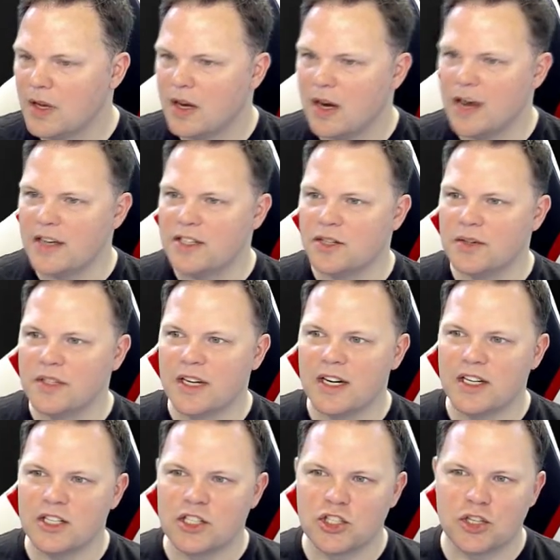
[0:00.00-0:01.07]
All right, so it's going
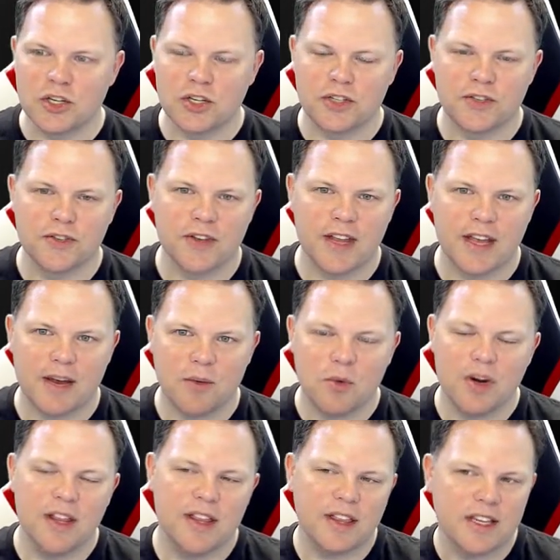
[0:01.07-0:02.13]
to search for that.
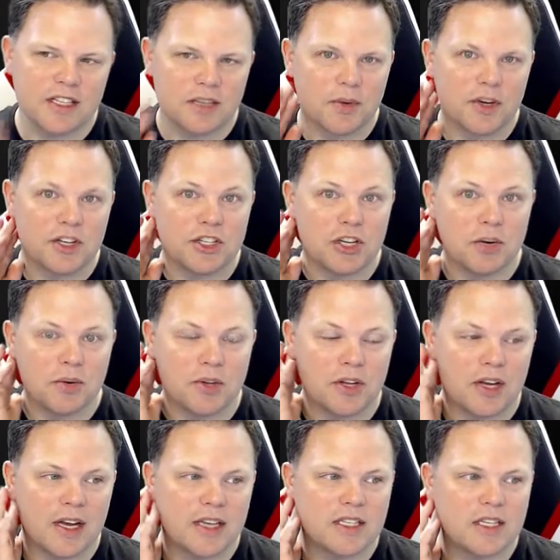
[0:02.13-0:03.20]
One of the things I want to share with you
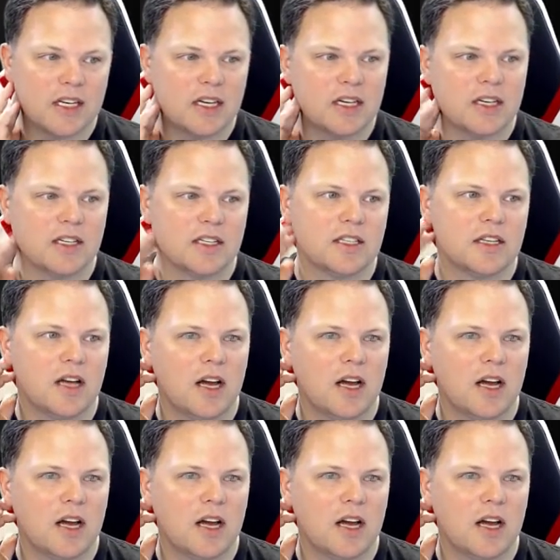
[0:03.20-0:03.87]
guys is